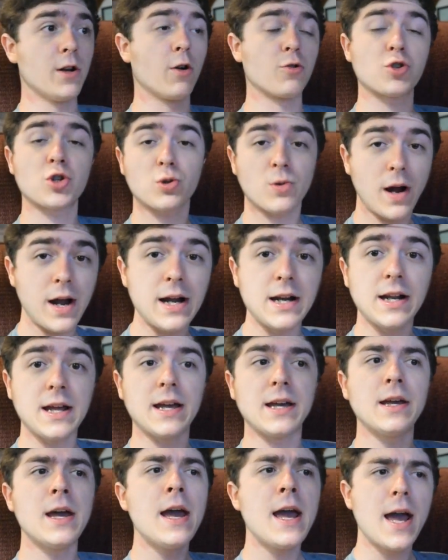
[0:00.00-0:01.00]
you know,
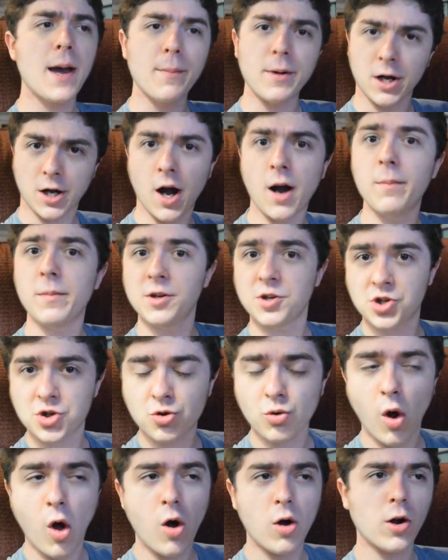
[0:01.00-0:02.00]
training and becoming
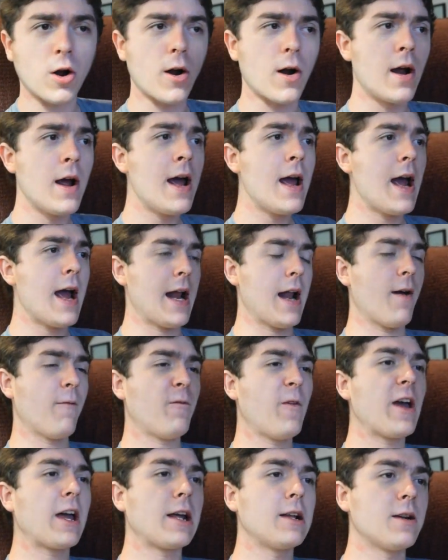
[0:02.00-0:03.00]
stronger. And
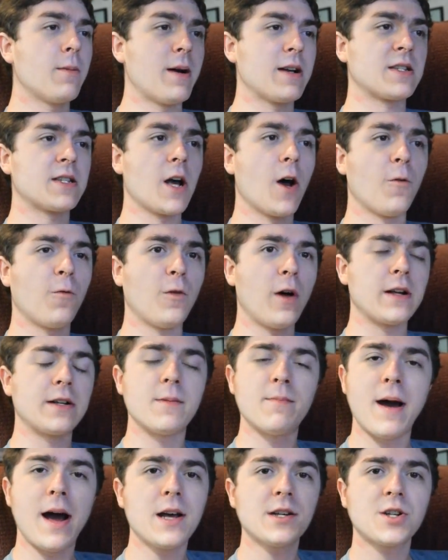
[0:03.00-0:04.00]
I'm thinking to myself,
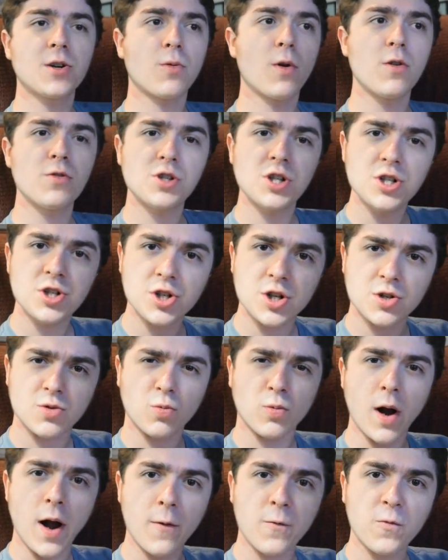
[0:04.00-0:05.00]
like, did Master Roshi
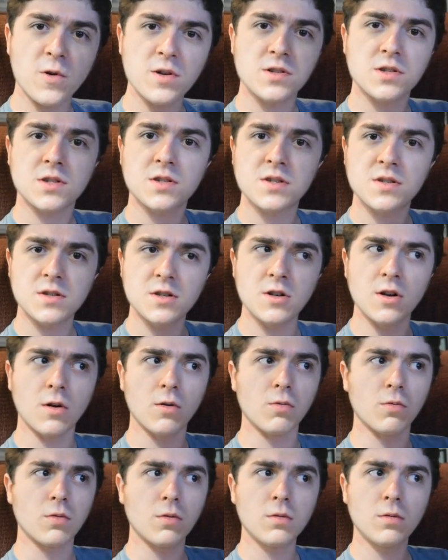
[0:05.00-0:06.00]
just reference, you
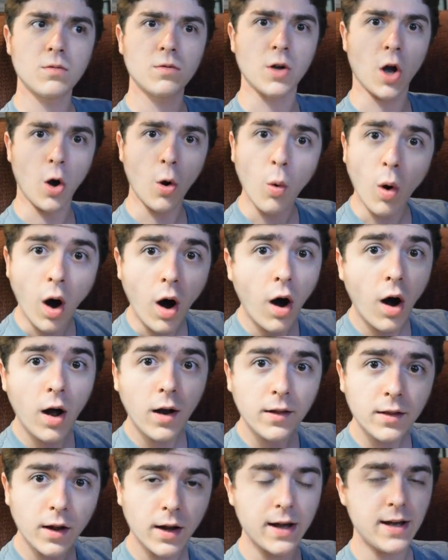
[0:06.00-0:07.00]
know,
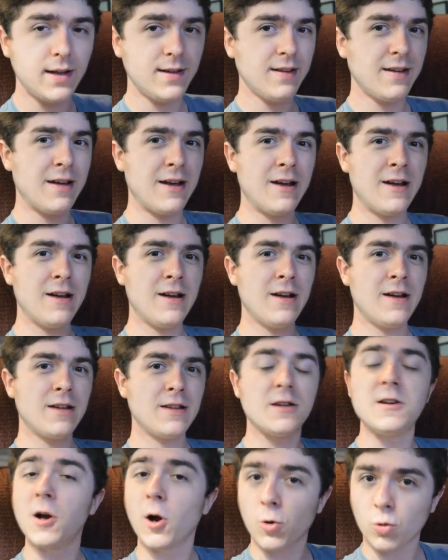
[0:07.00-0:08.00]
Gohan? Like,
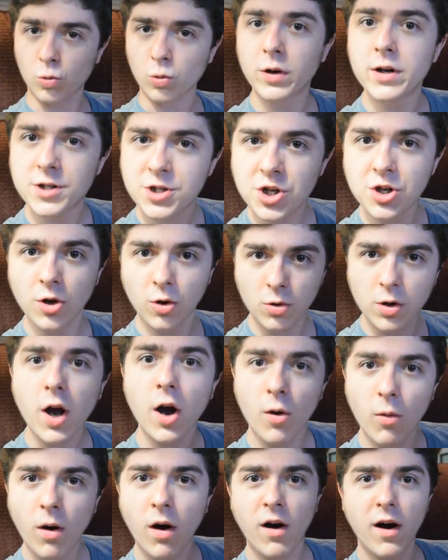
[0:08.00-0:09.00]
the original
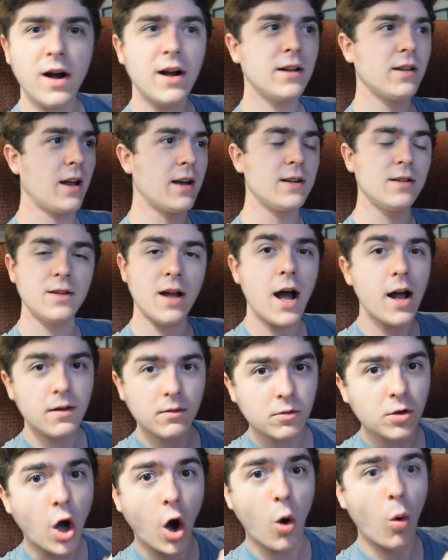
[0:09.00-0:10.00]
Gohan, like
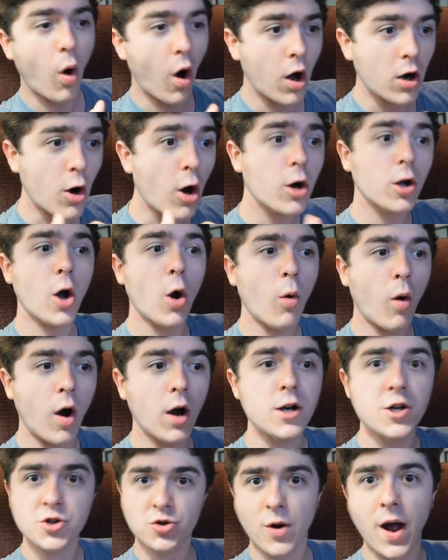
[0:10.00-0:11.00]
not Gohan or
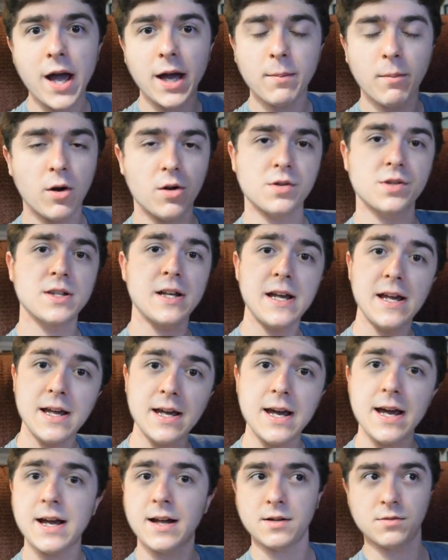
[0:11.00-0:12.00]
Gohan in Dragon Ball
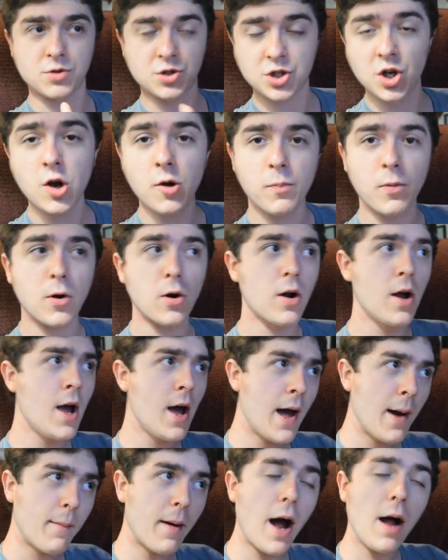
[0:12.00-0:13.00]
Z and Super,
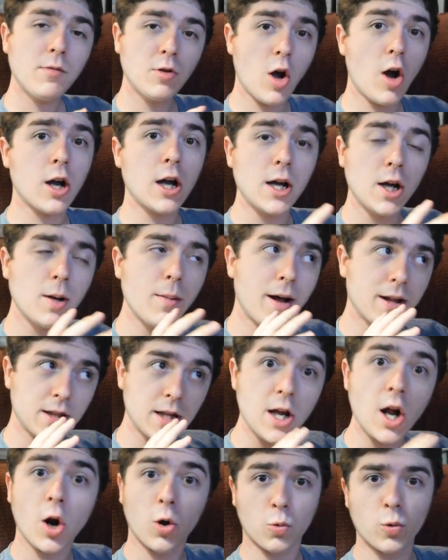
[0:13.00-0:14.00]
but I'm talking about
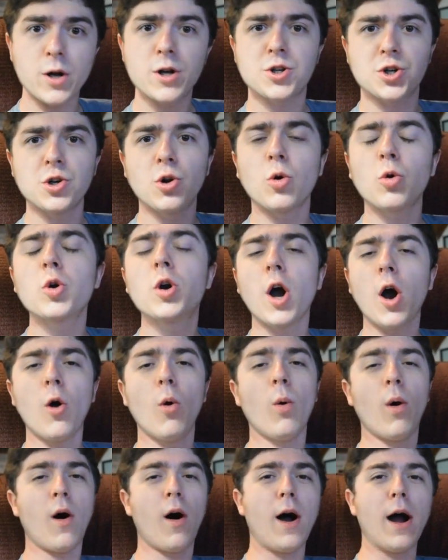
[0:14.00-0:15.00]
the original
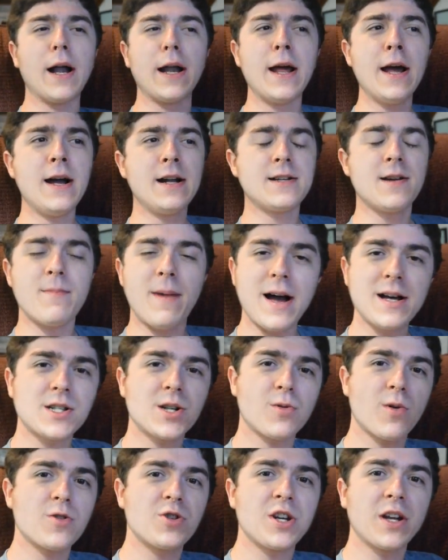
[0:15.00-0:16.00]
Gohan. Did
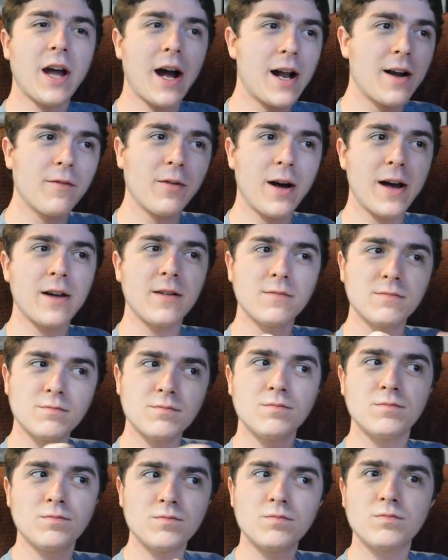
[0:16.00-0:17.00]
Master Roshi kind of like
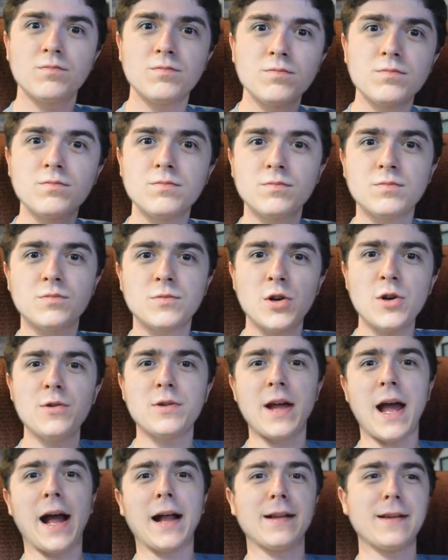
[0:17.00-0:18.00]

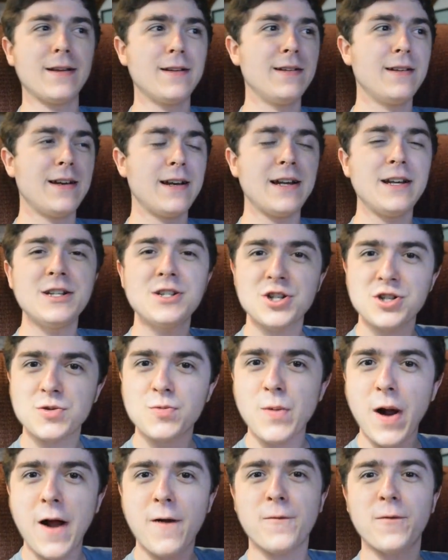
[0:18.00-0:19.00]
do that? Did, did he
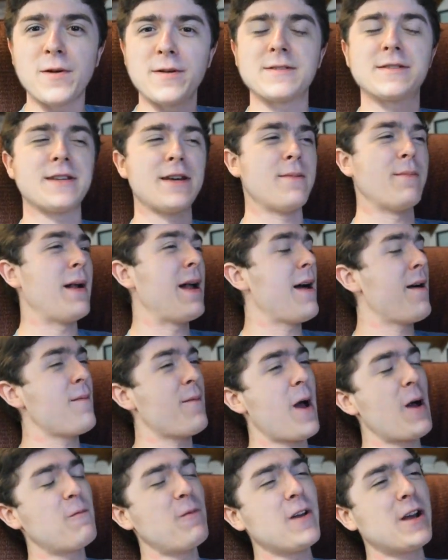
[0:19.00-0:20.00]
just reference him? And
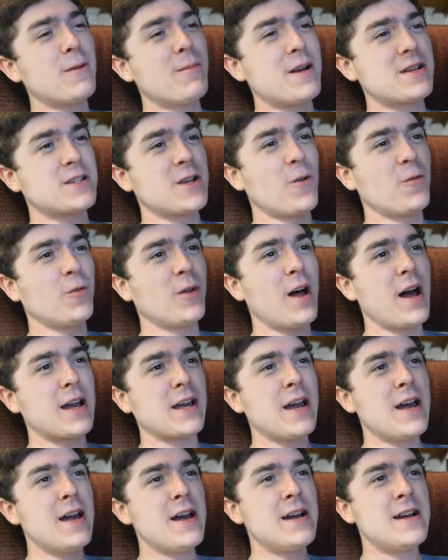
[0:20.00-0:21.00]
I'm, I'm thinking to myself
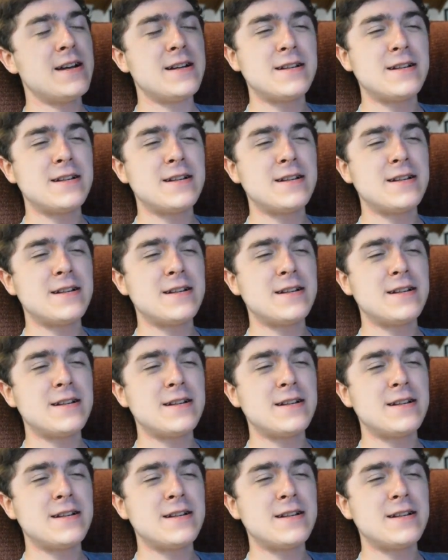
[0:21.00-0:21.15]
like,